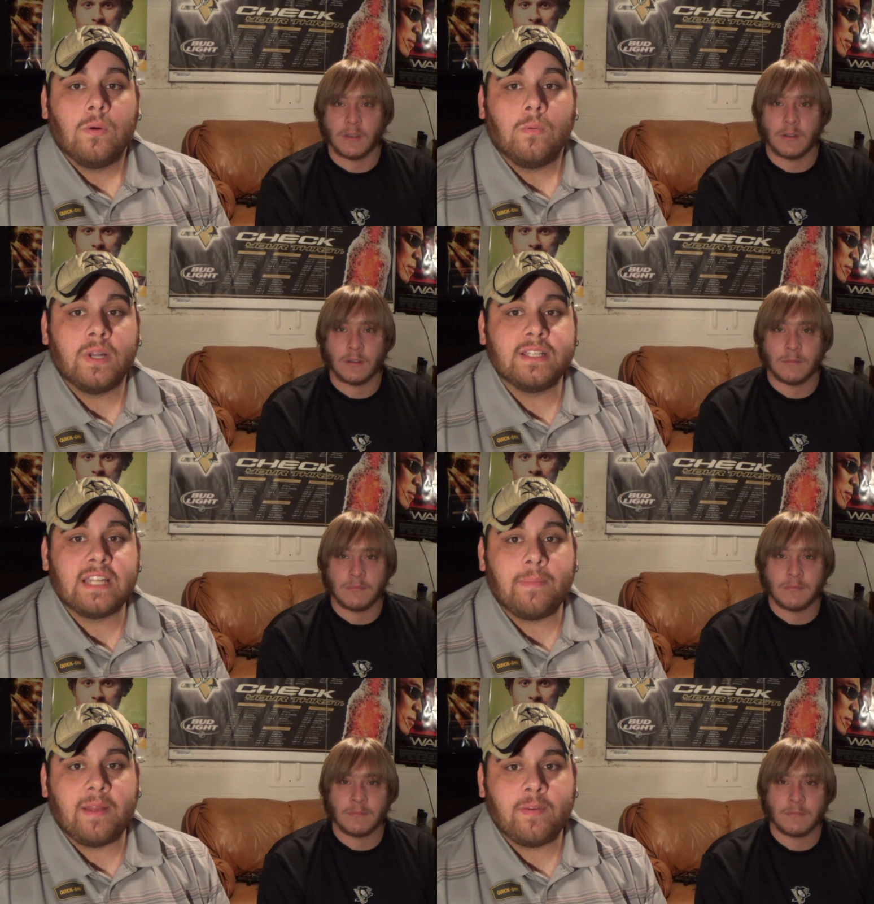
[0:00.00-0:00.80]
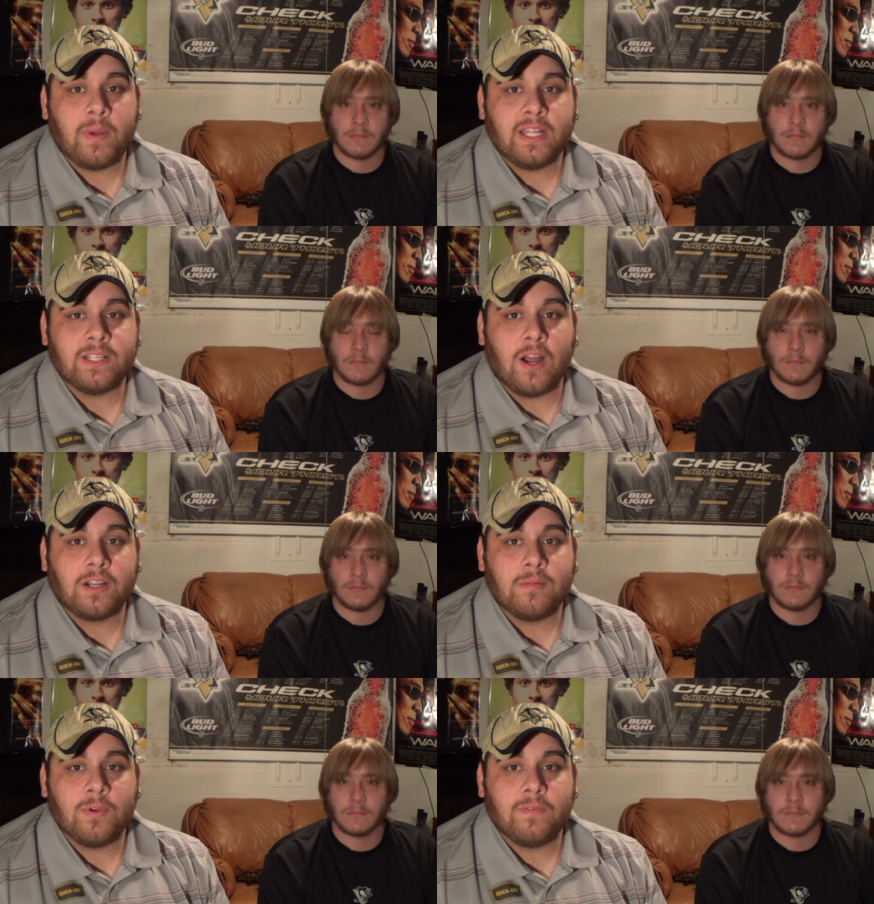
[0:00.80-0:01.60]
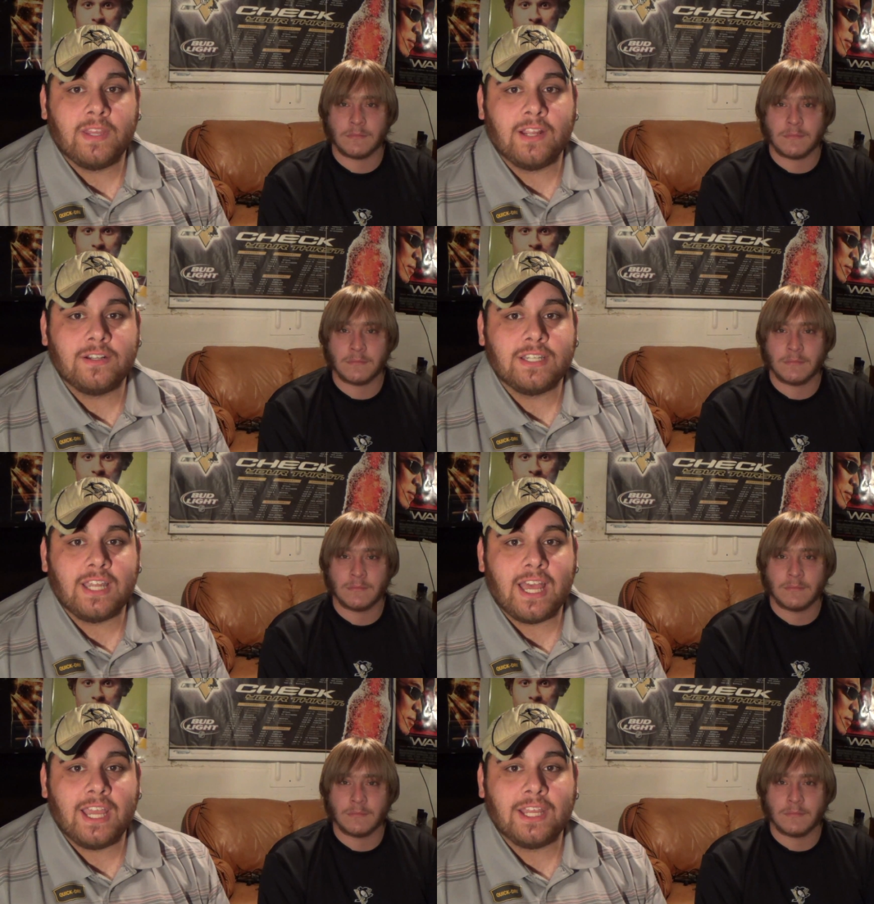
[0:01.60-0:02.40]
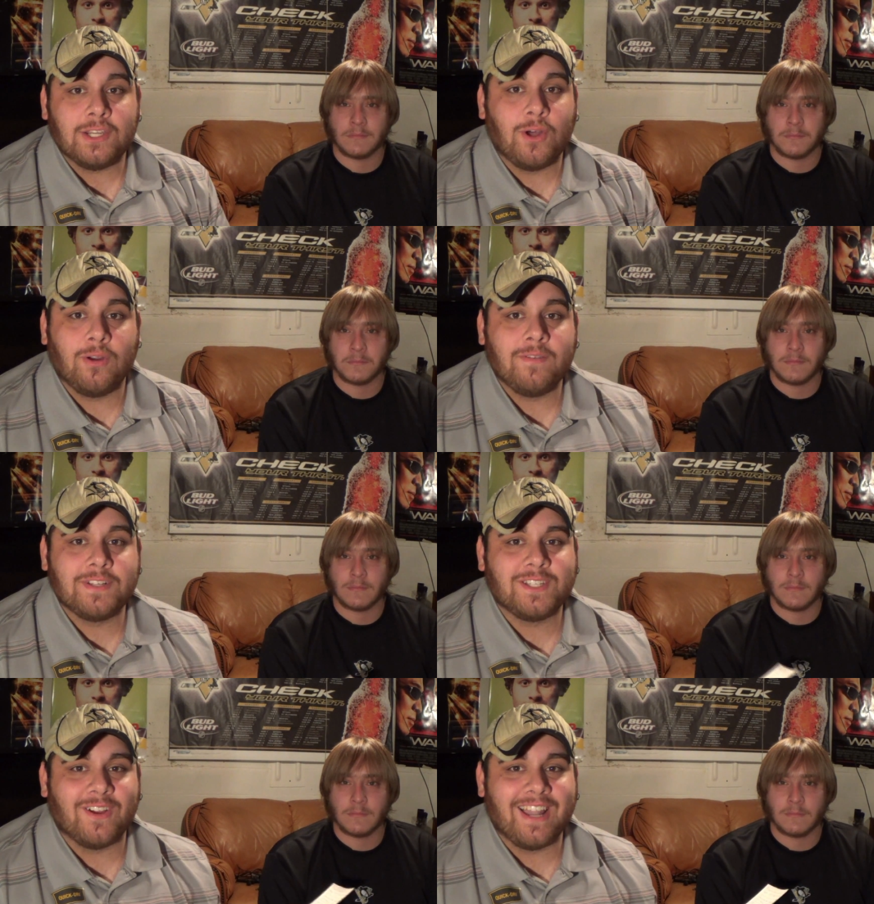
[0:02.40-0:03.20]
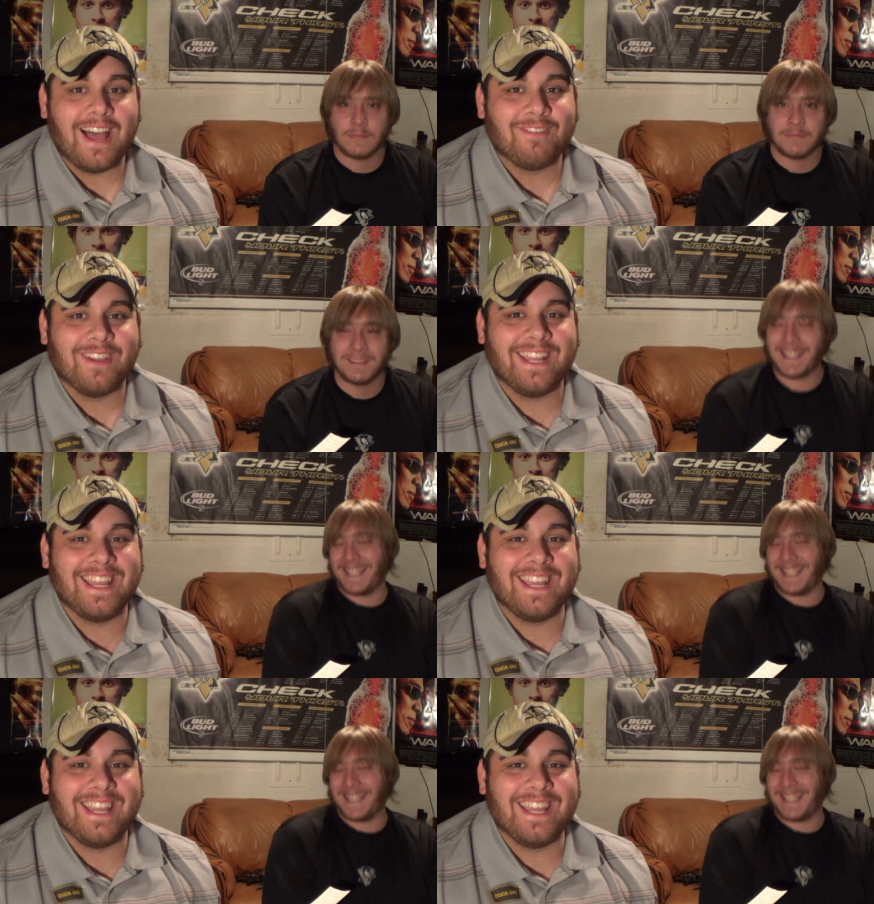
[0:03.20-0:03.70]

Speaker 1: What is up, everybody? Doctor Movie here today. Don't even start laughing.